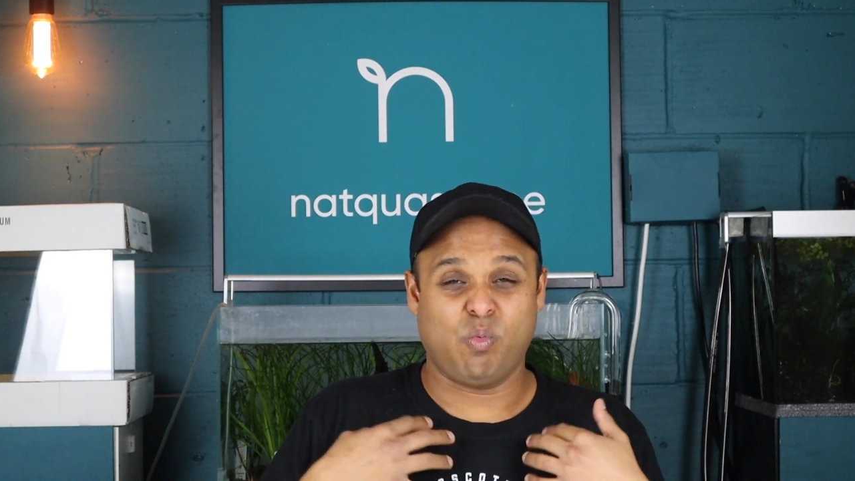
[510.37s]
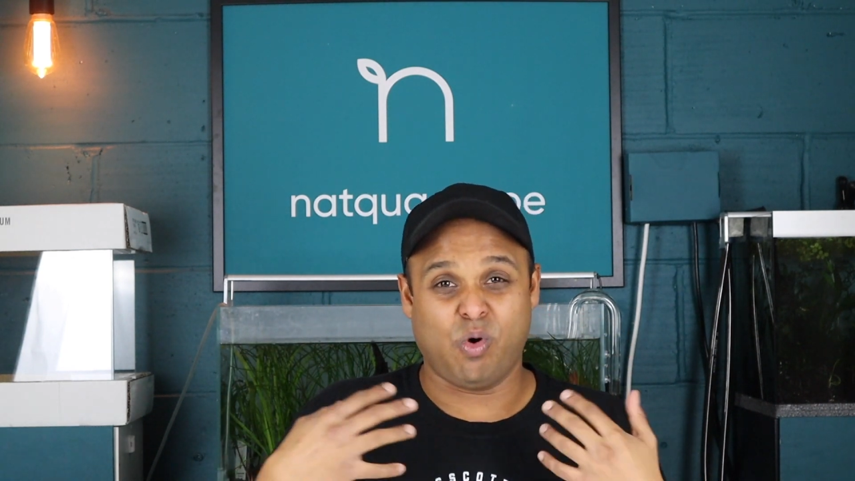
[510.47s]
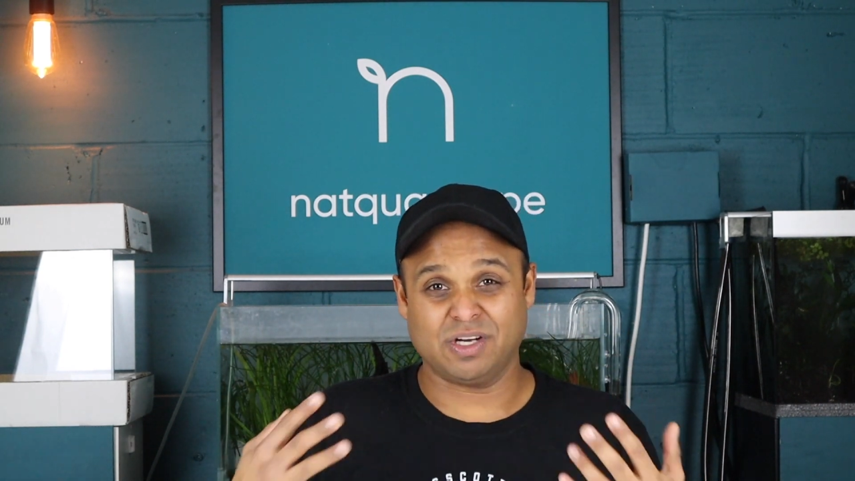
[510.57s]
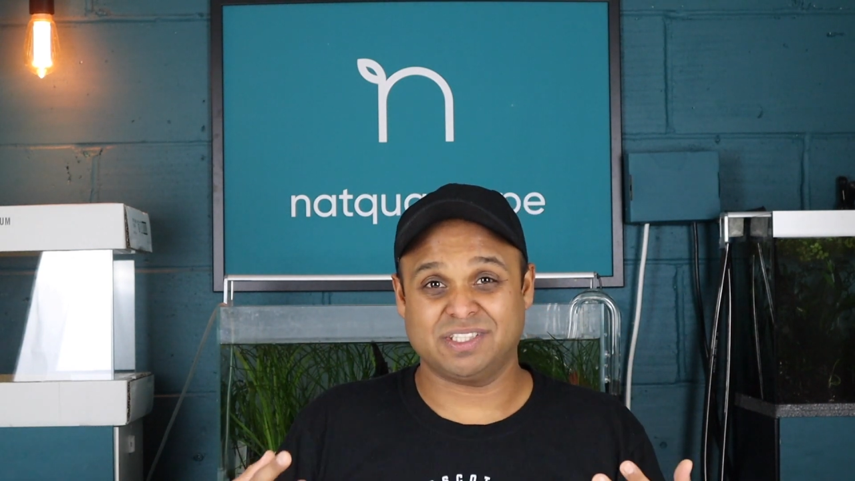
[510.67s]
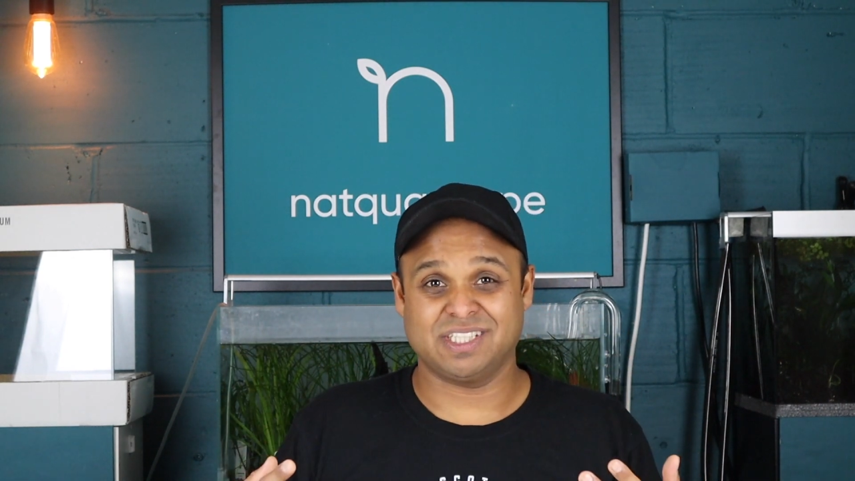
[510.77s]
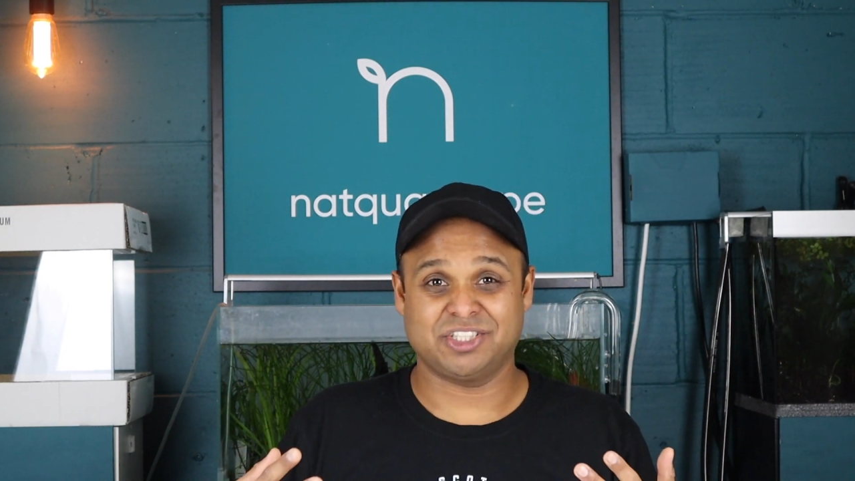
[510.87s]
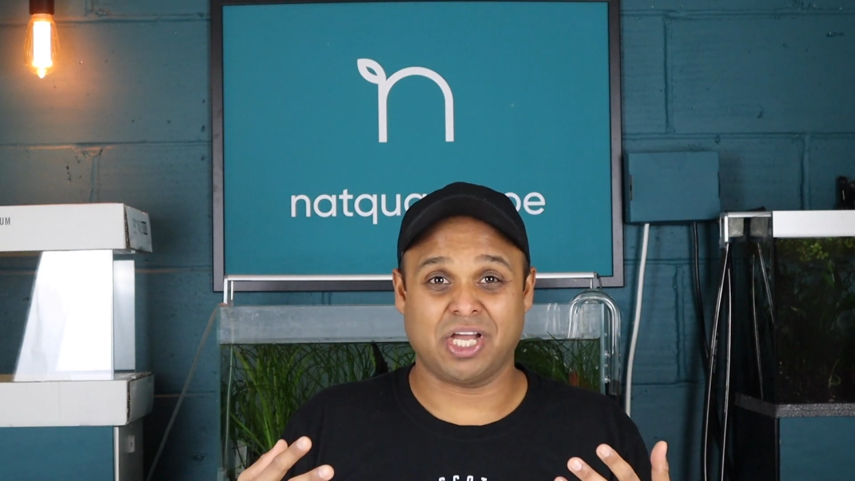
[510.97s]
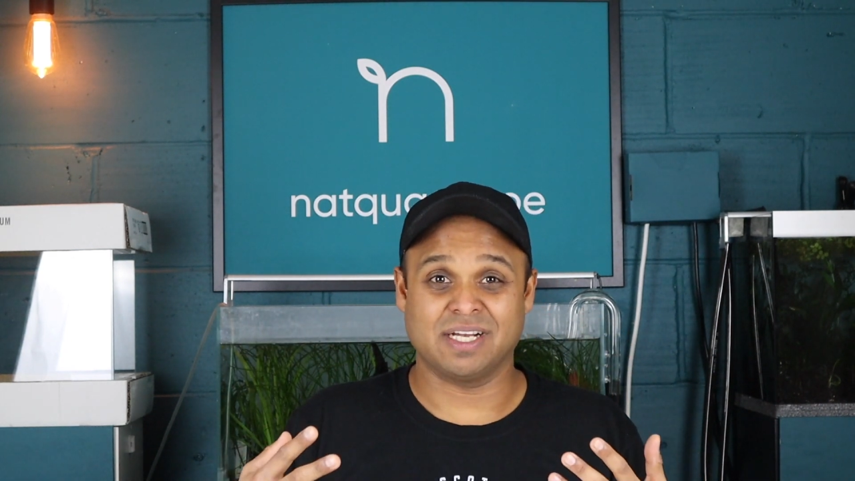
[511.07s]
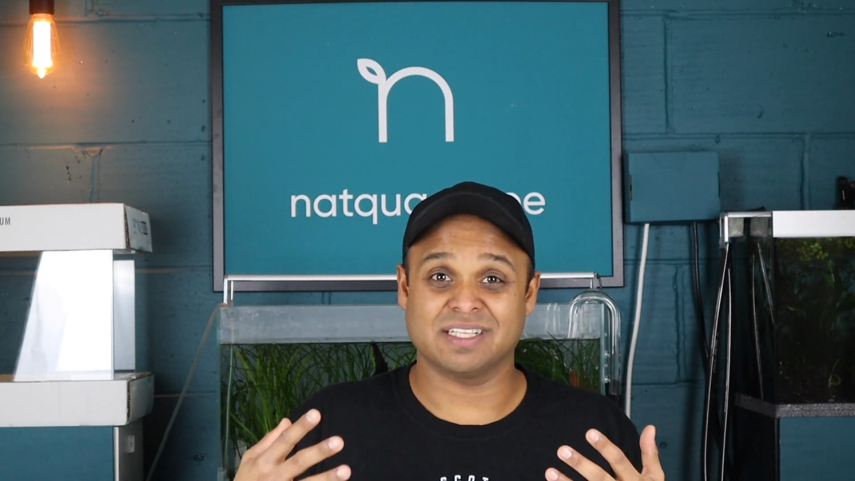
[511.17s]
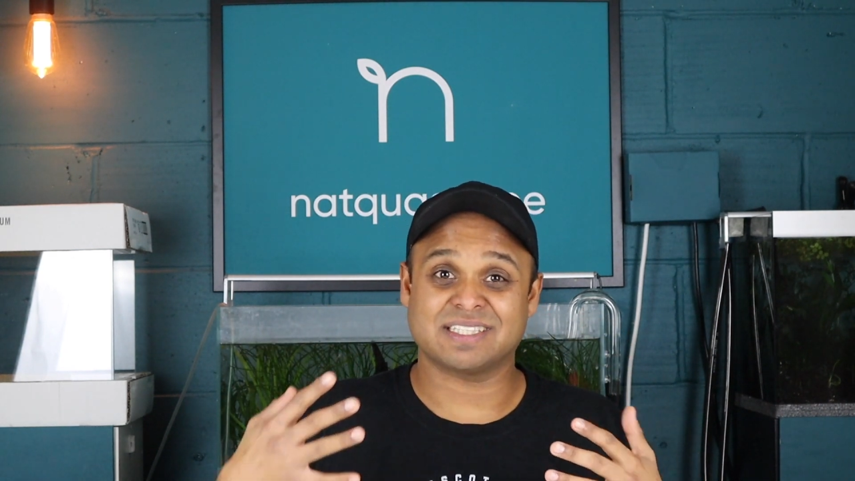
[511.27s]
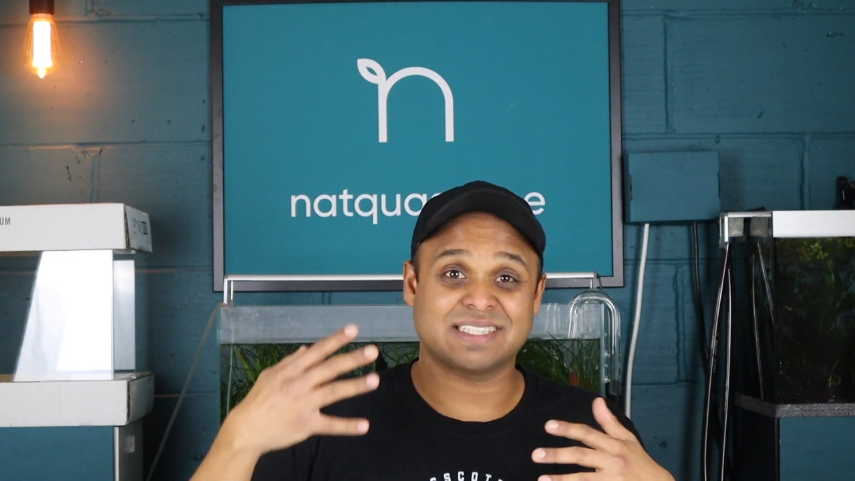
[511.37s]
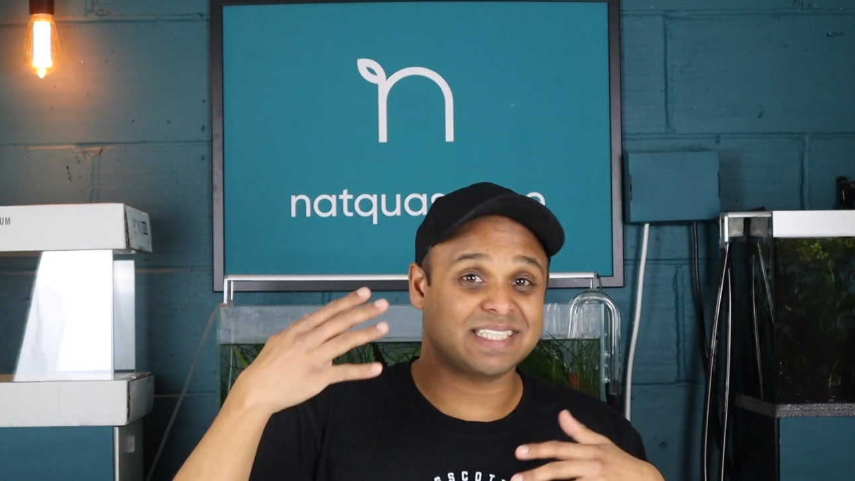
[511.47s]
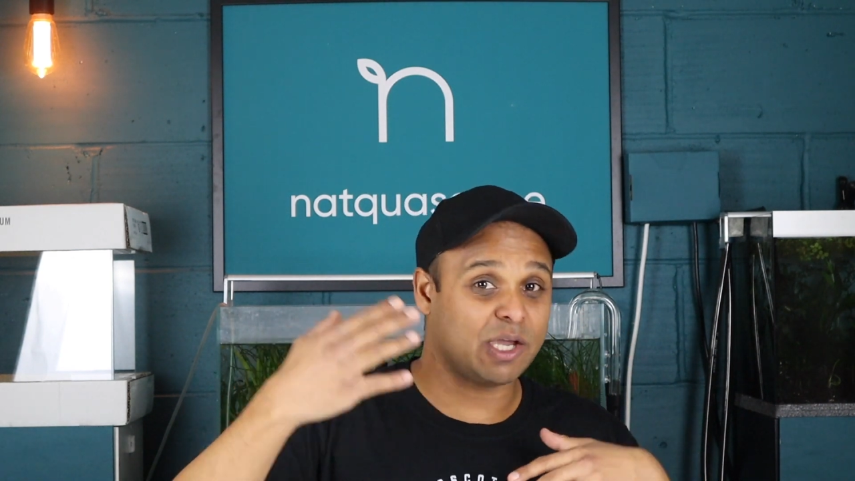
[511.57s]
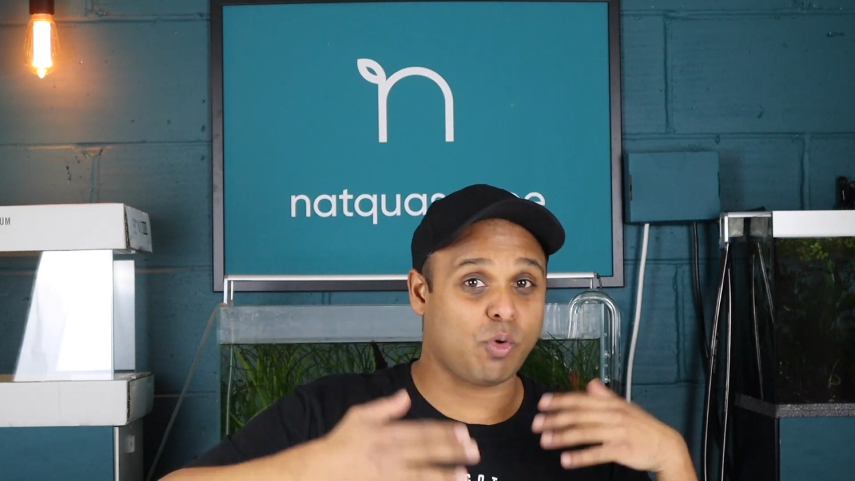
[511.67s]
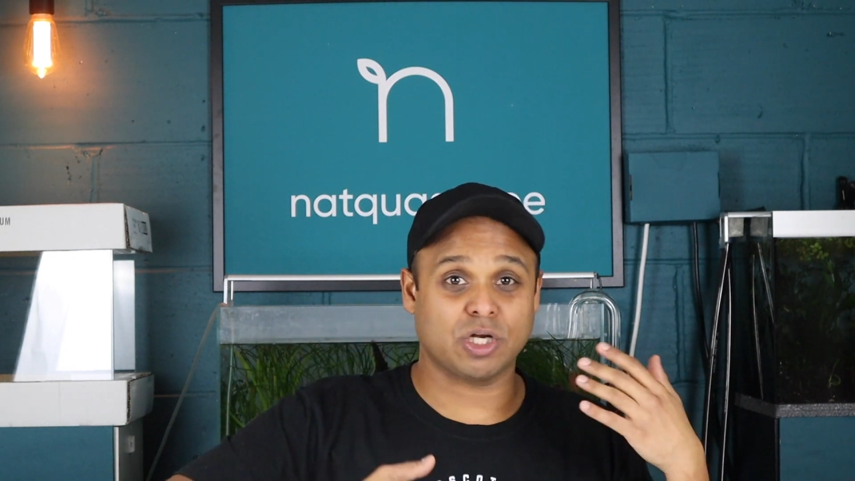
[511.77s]
watch the channel,
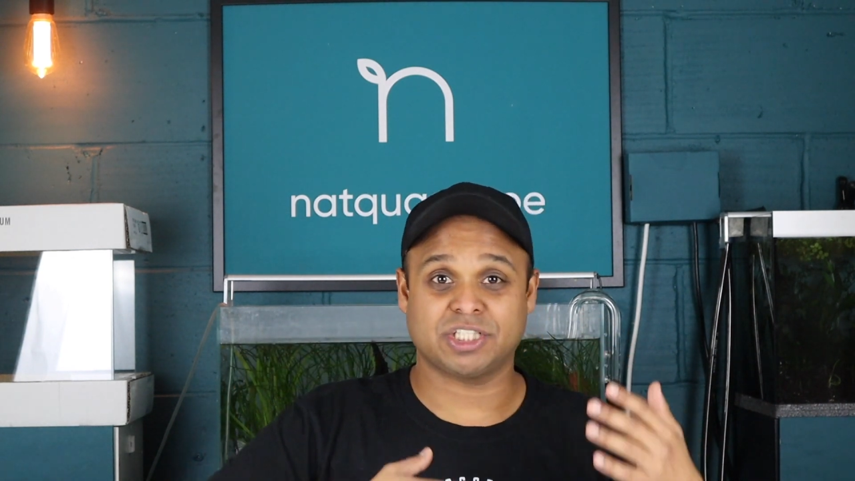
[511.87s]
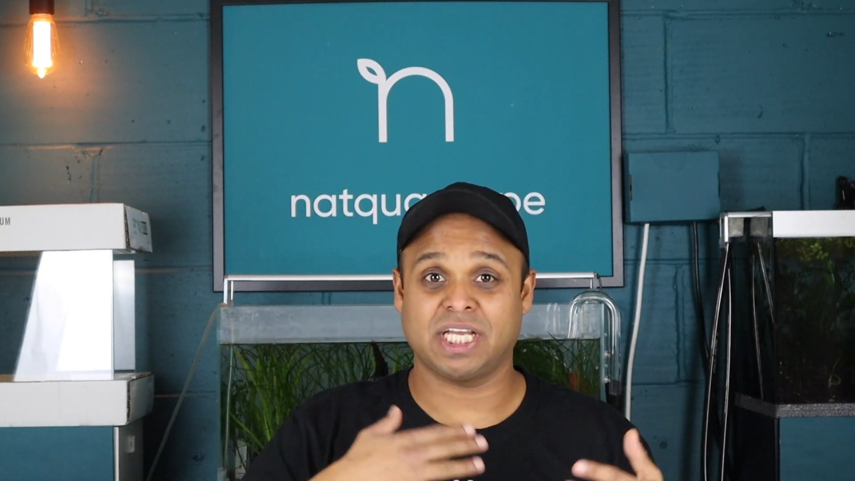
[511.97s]
see what